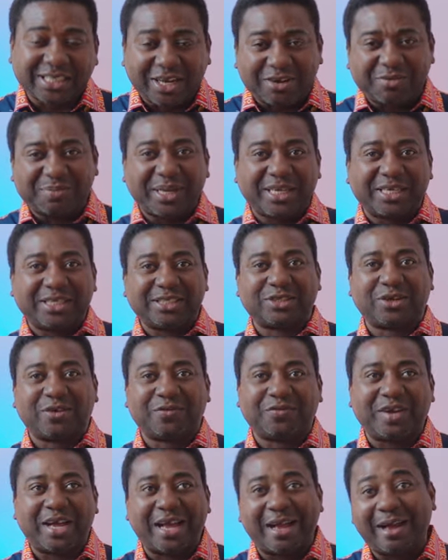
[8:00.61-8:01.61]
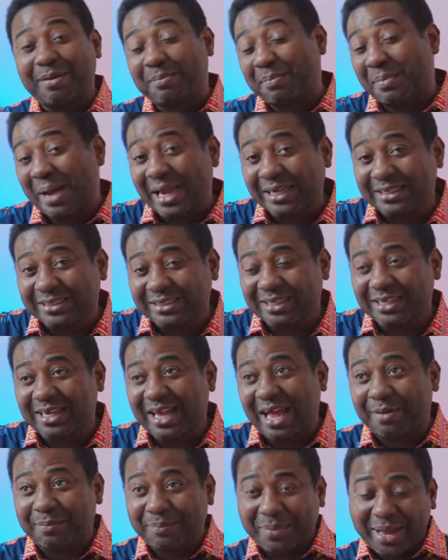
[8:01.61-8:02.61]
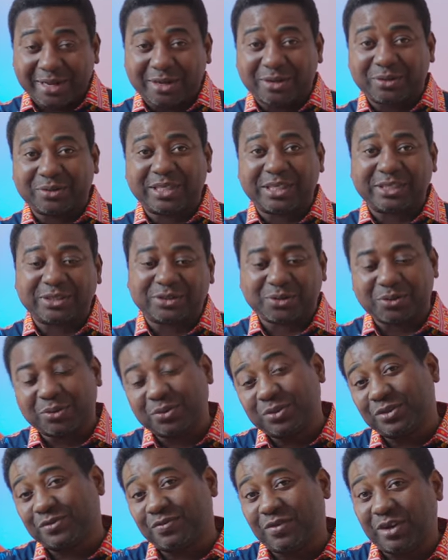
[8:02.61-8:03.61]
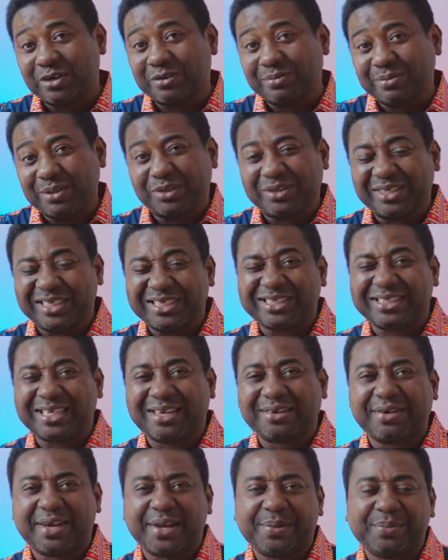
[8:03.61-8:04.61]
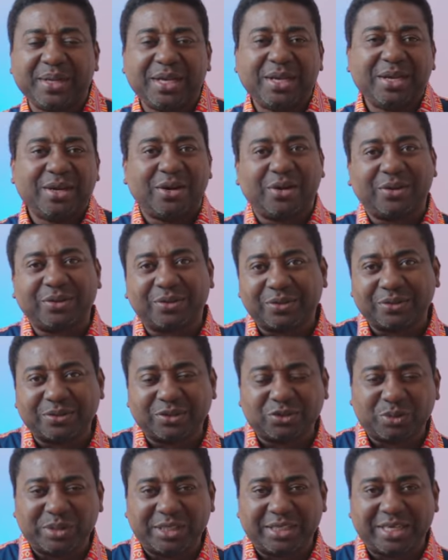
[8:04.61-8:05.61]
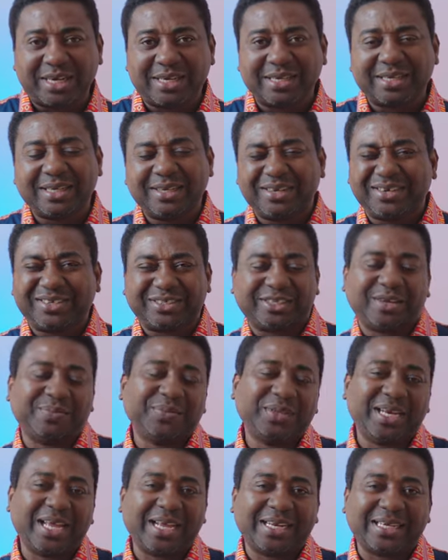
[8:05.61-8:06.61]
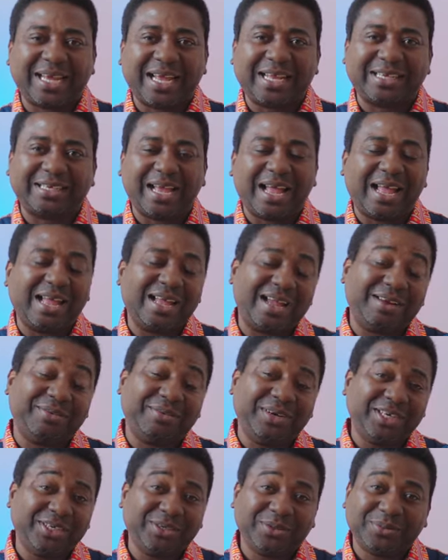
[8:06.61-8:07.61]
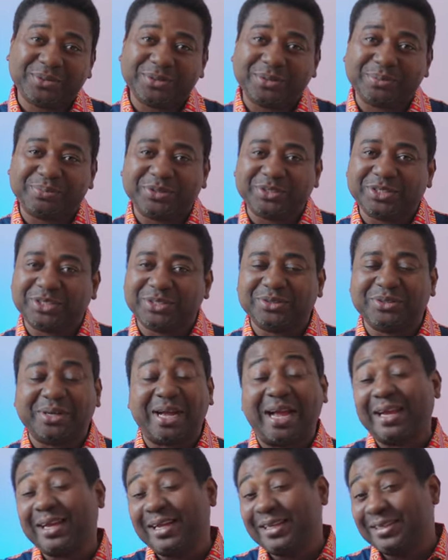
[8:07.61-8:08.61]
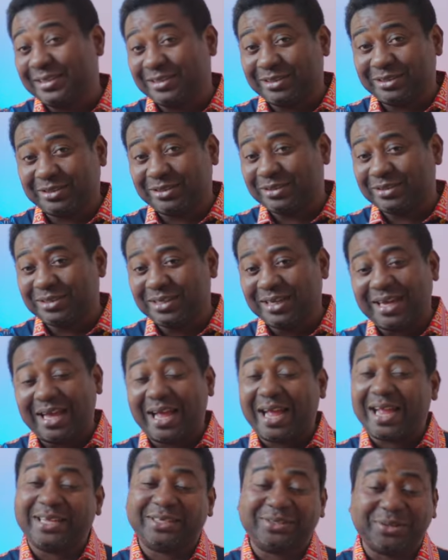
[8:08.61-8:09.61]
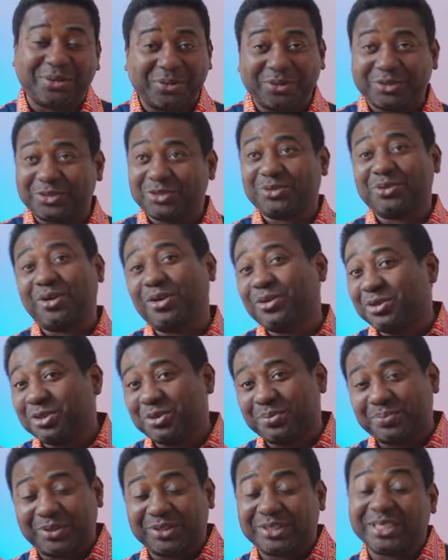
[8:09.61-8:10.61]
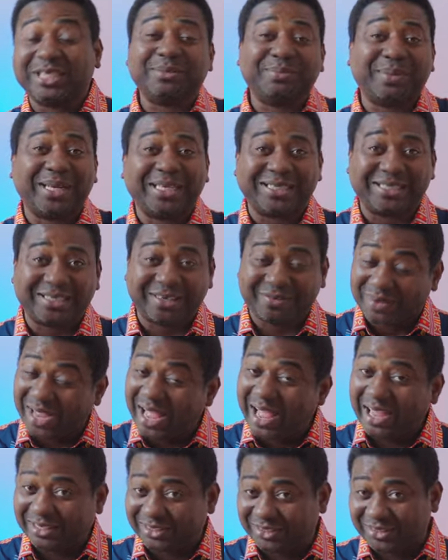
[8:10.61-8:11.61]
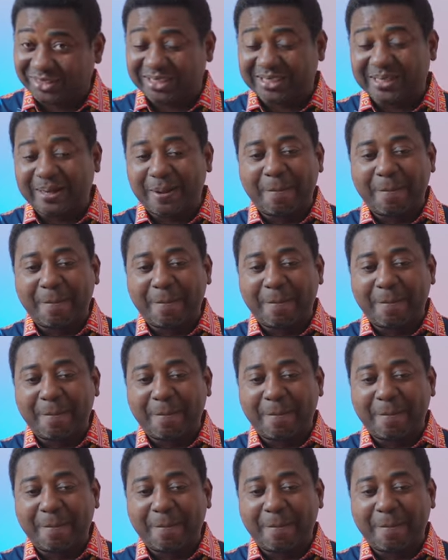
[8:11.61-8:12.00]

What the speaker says: I'll make it tougher. I might look into who is following me on Instagram or Twitter or something like that. I really don't want to put you, I hate to go through all those processes myself, actually,